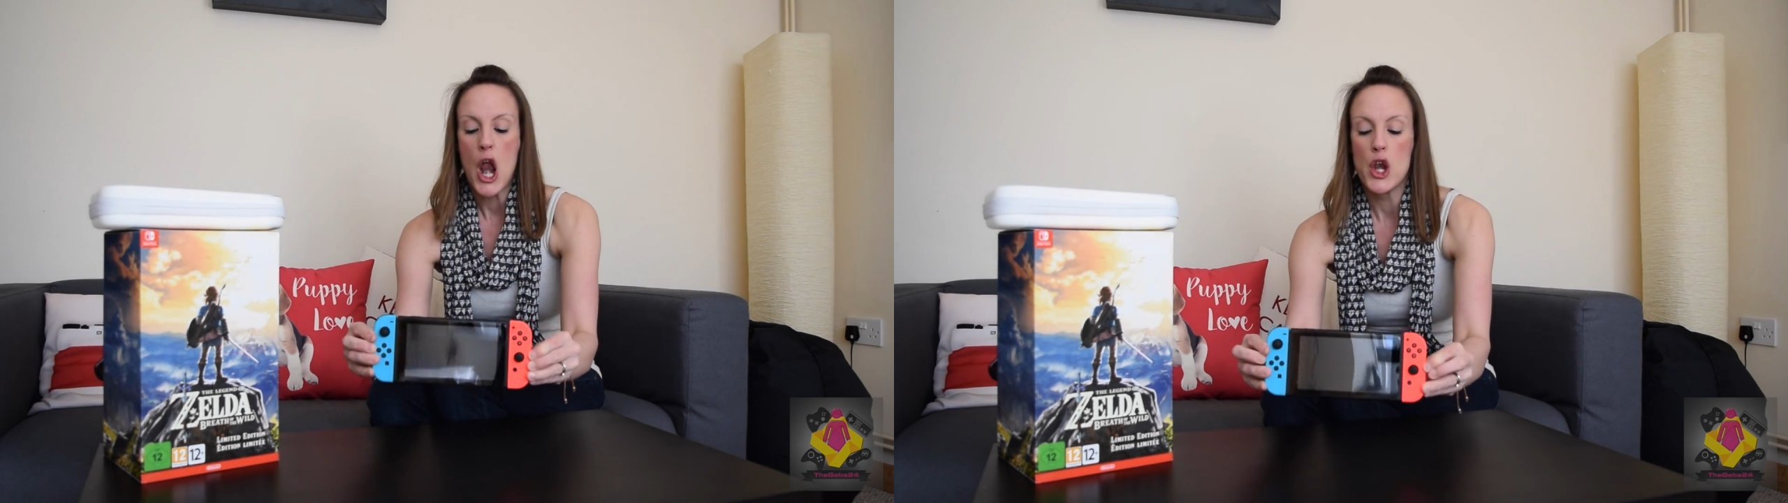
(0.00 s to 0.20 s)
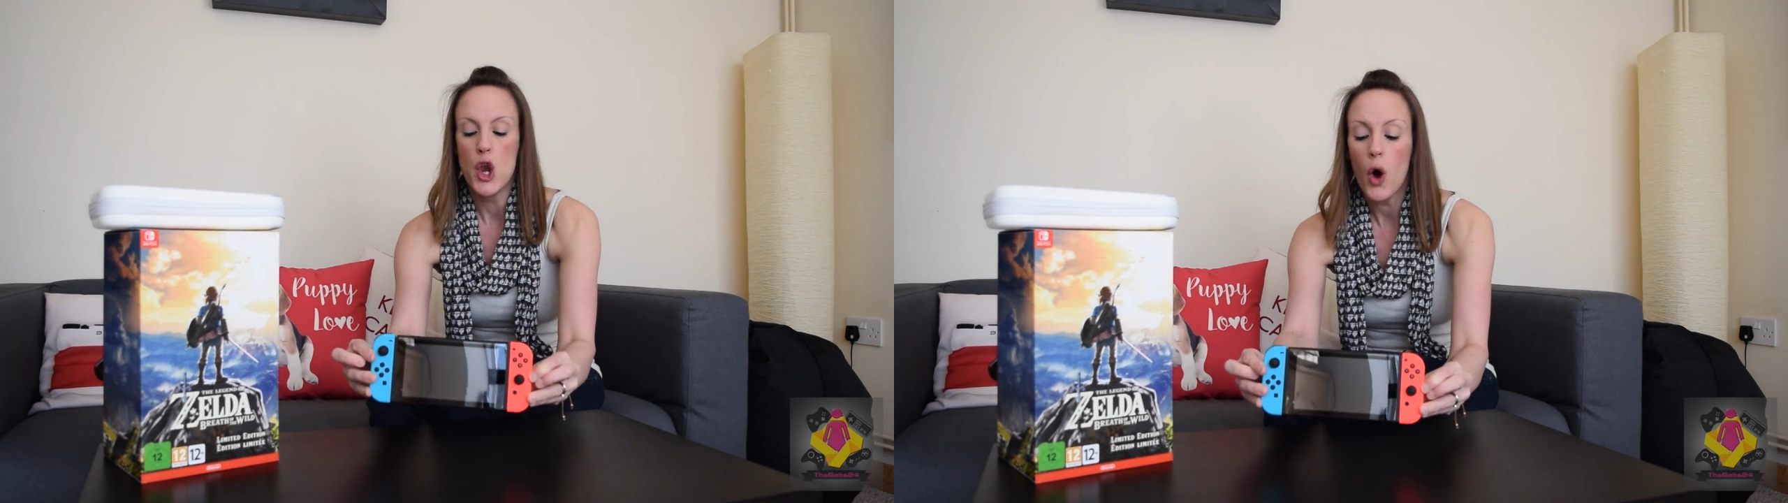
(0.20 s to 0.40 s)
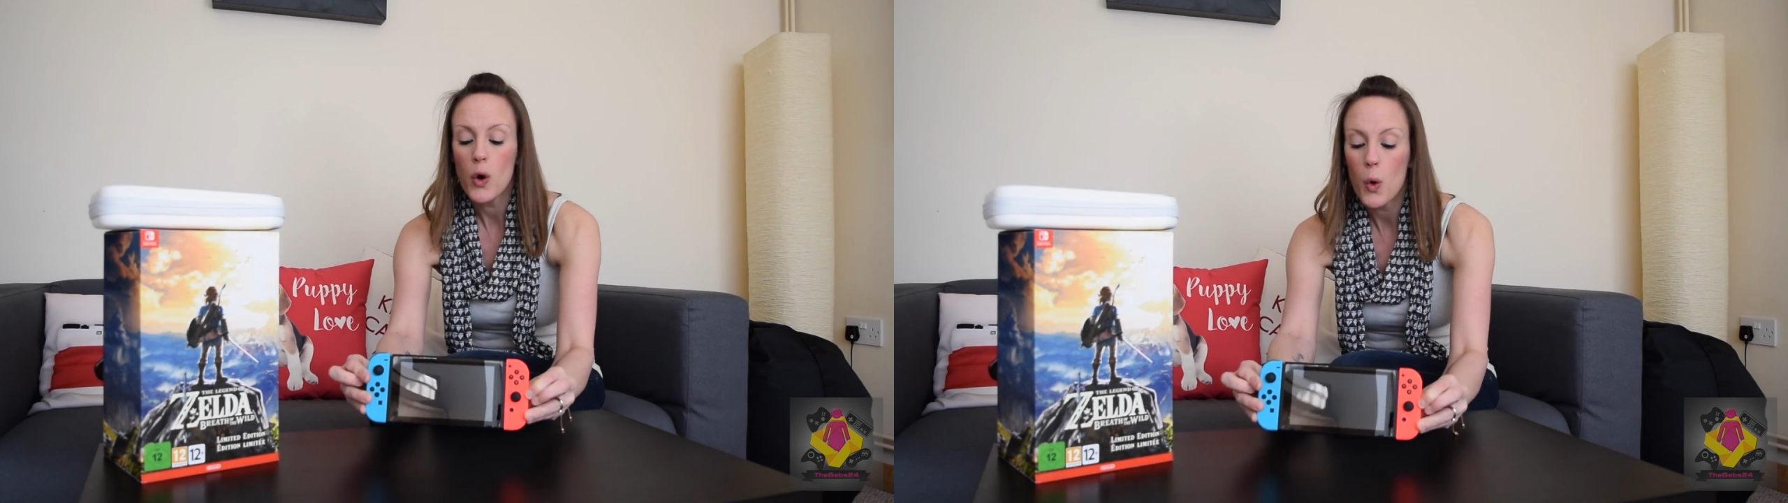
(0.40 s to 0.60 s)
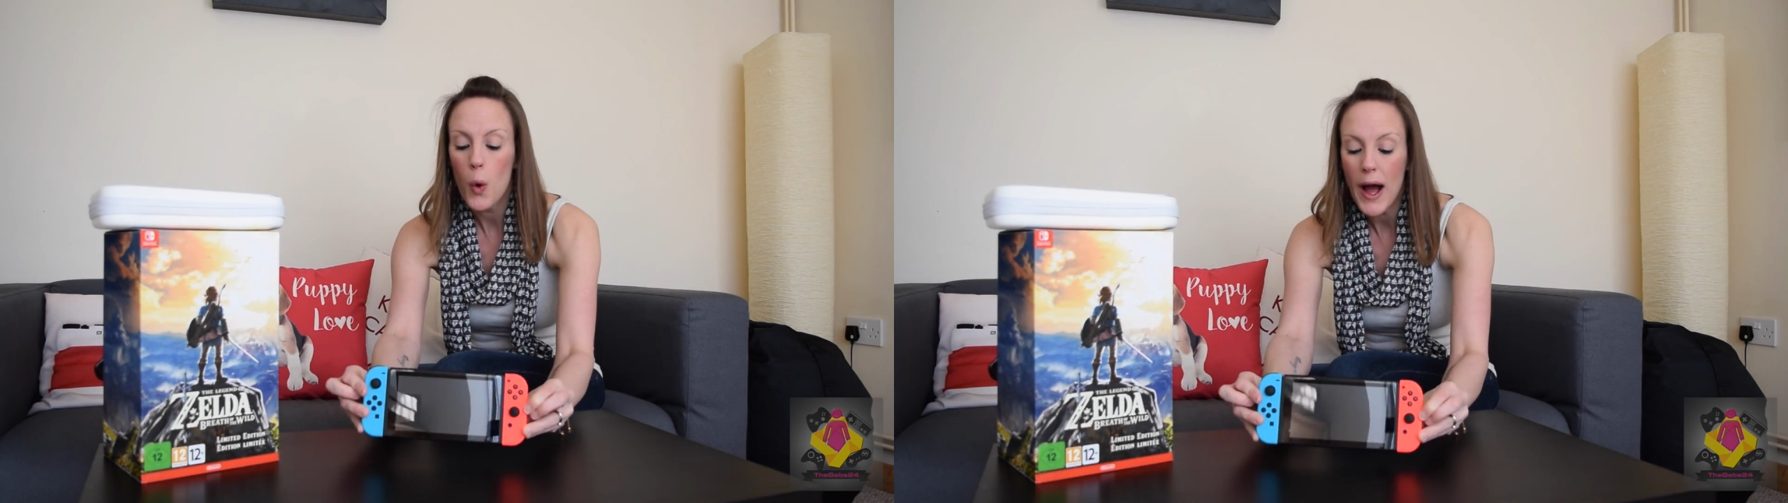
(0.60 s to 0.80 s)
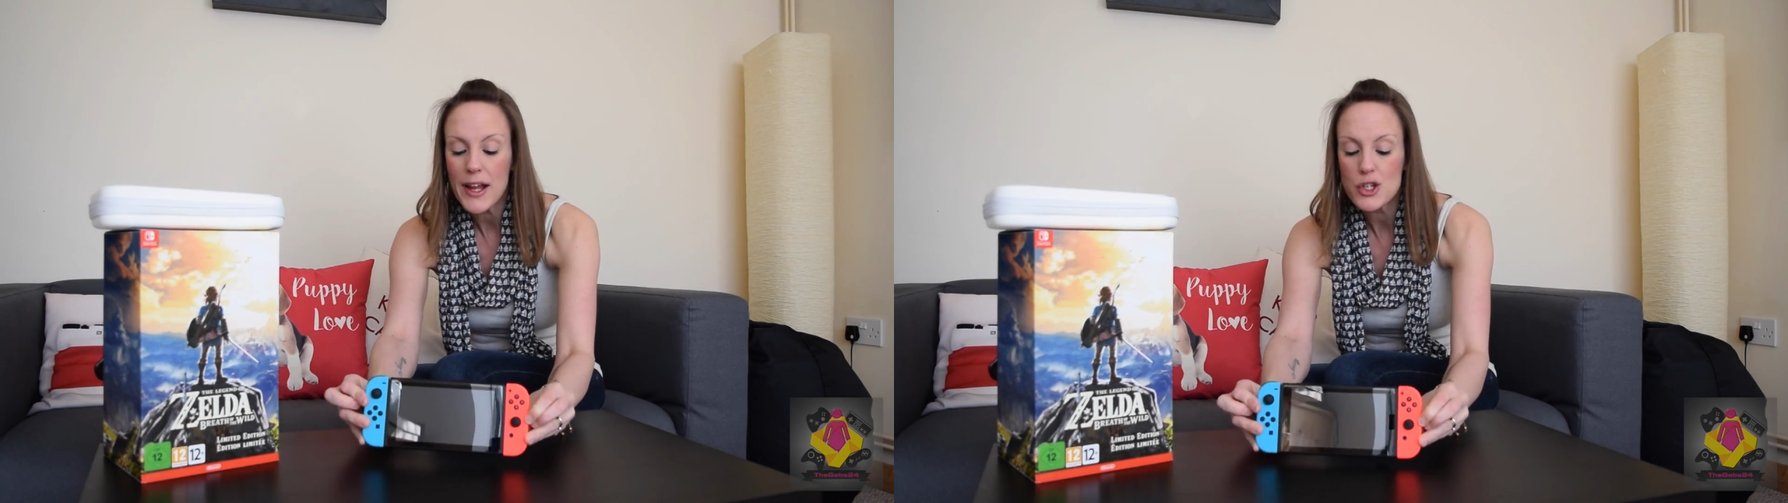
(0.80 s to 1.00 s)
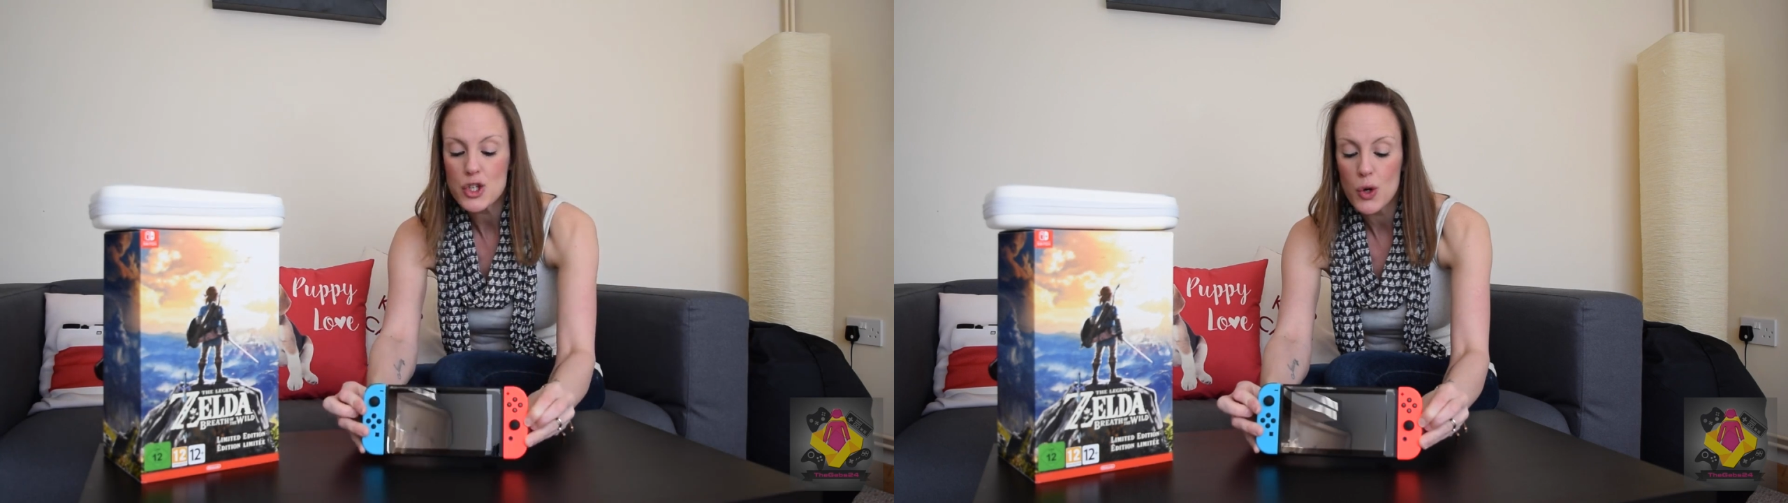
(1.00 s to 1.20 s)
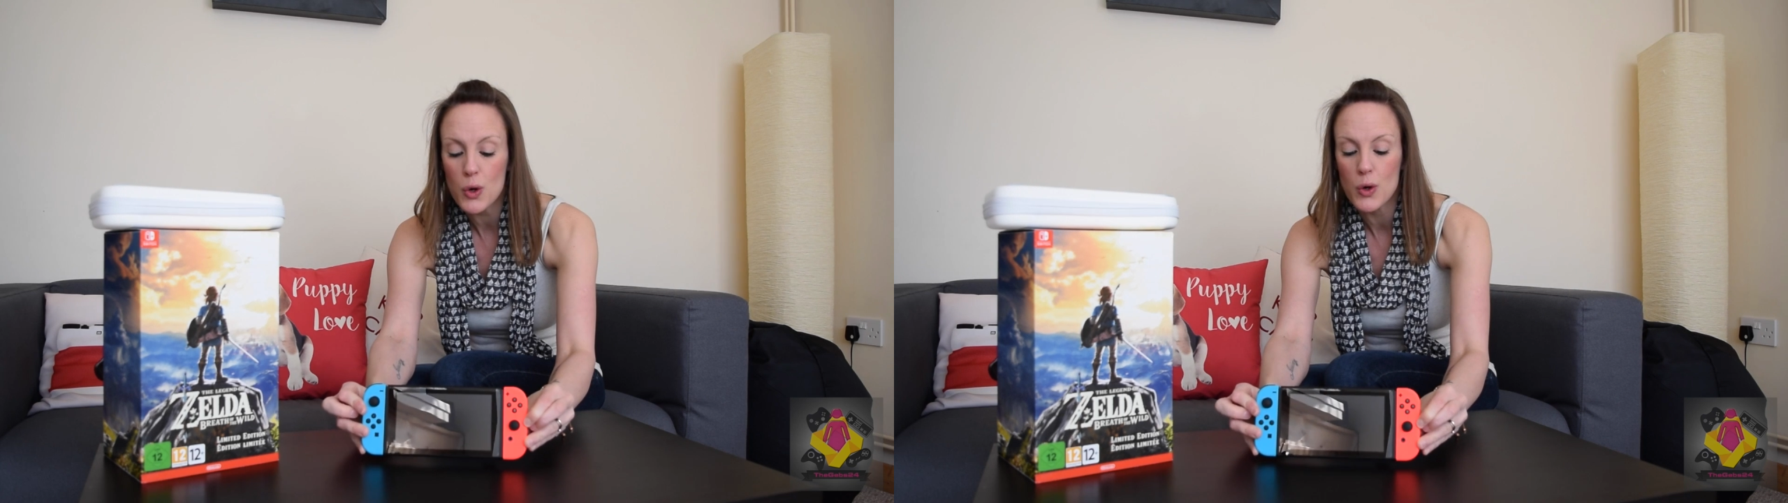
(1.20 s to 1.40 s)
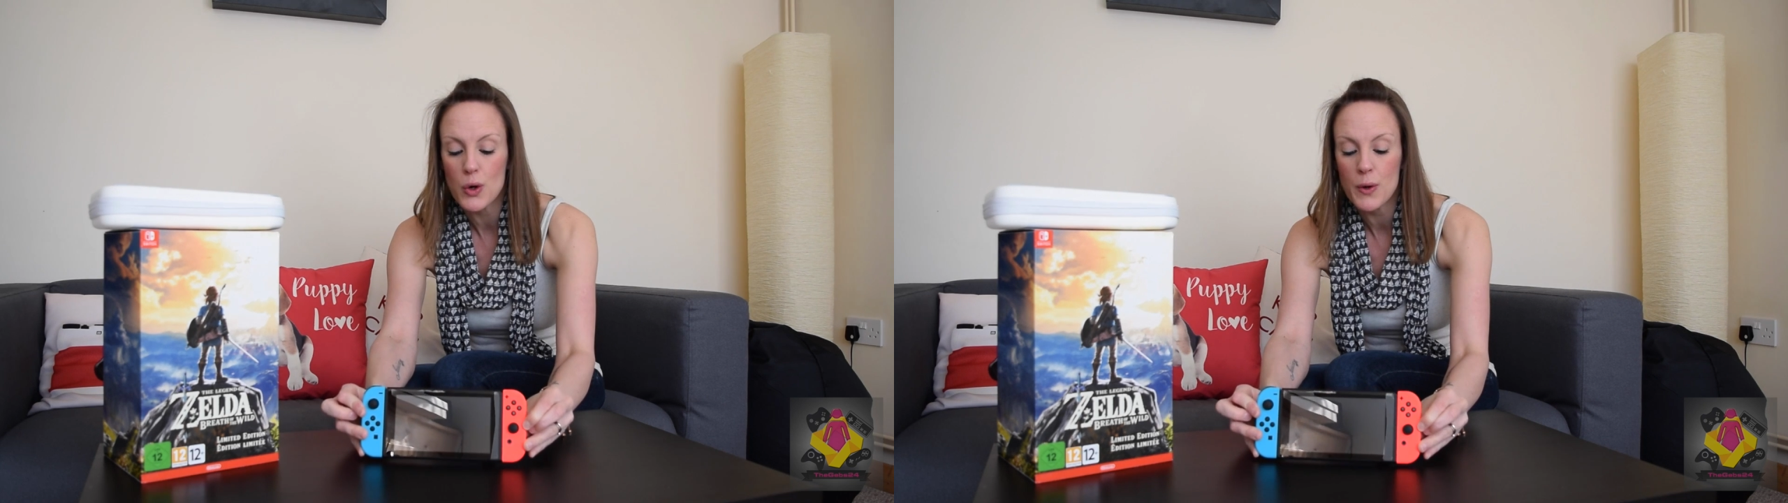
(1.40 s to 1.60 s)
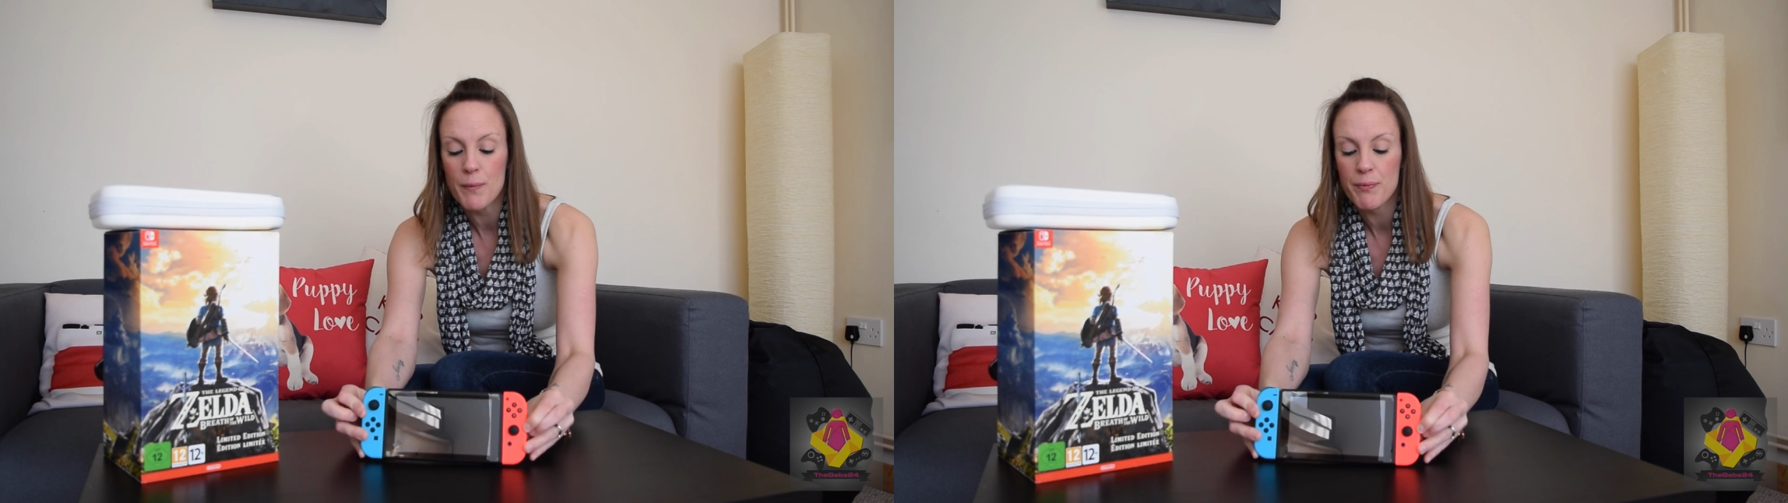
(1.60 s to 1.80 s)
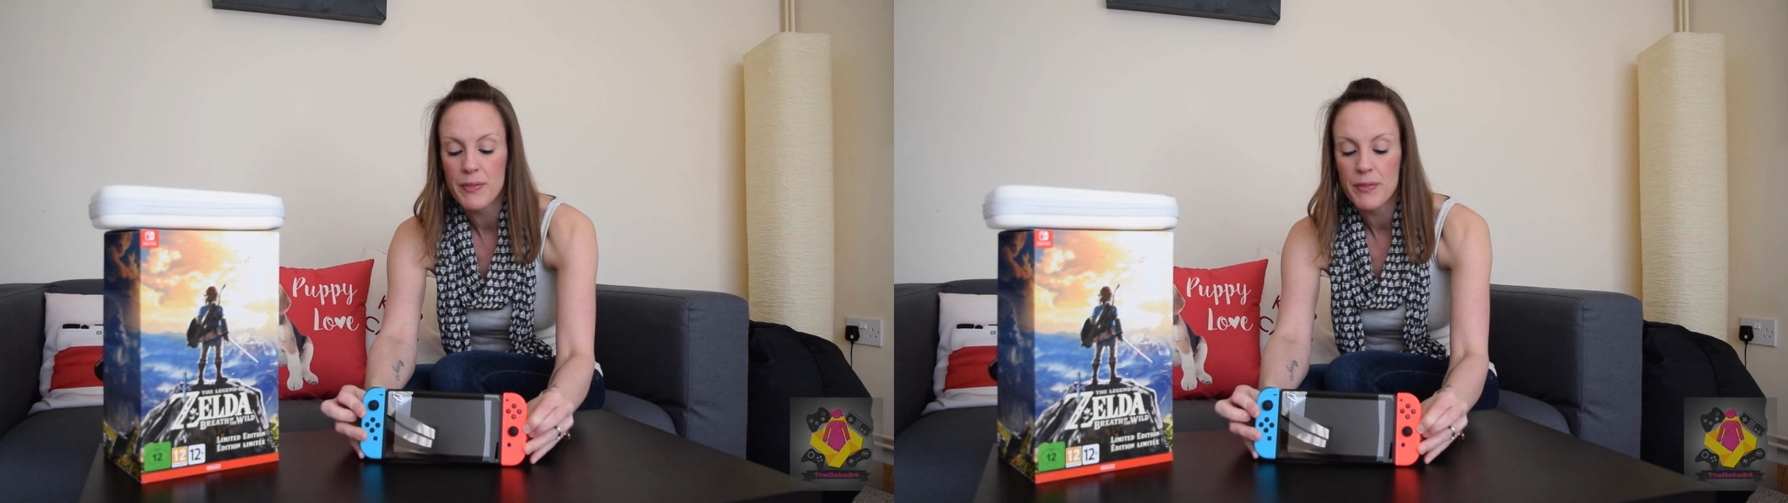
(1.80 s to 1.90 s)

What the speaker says: Not quite sure